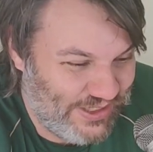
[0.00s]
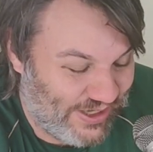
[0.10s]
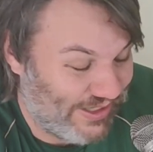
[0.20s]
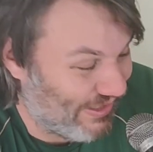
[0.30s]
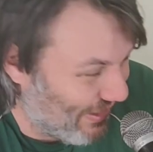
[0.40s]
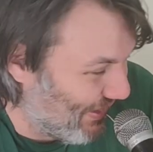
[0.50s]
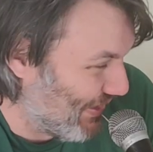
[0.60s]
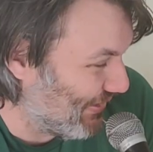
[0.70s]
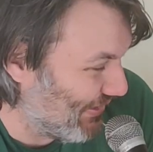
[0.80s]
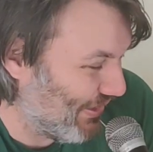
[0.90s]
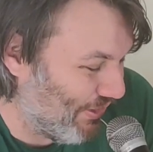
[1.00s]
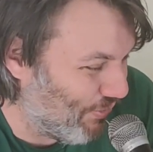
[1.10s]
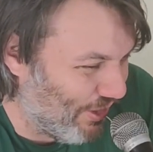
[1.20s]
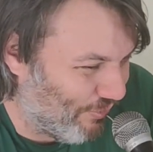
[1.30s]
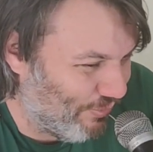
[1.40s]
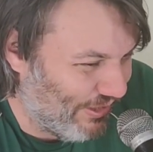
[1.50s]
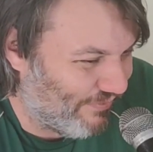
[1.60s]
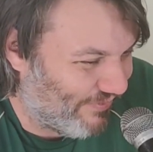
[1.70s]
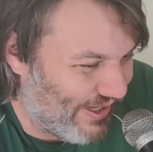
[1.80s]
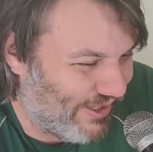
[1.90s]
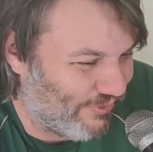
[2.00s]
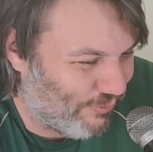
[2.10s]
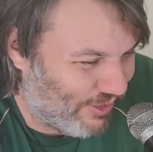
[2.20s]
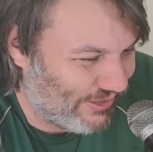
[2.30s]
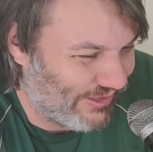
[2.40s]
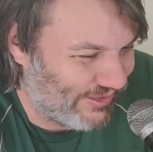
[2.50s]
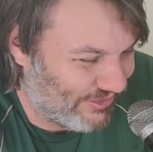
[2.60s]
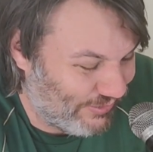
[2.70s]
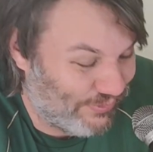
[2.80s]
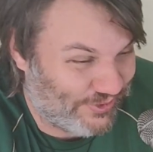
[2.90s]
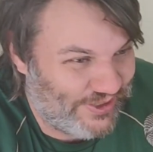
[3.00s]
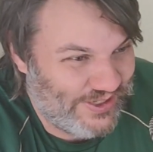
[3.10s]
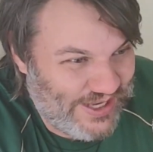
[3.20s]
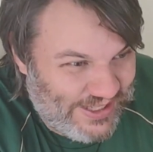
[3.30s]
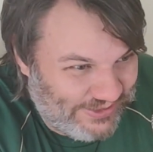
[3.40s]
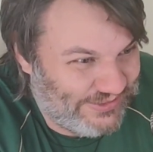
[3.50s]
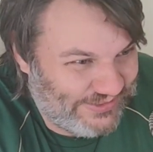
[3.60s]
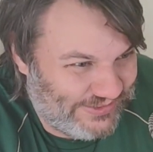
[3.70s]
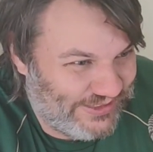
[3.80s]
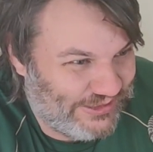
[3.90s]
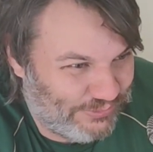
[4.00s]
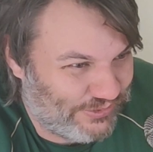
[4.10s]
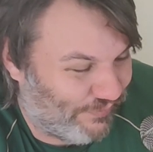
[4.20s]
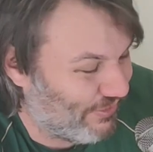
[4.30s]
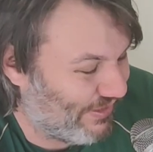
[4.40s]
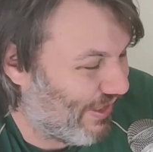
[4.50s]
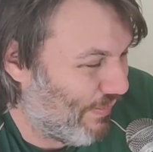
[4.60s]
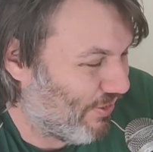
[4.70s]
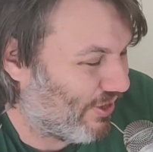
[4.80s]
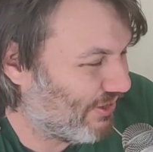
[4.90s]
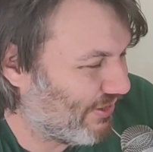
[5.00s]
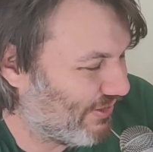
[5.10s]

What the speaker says: Like I said, it redefined what a supercar. This essentially was the first of the hypercars.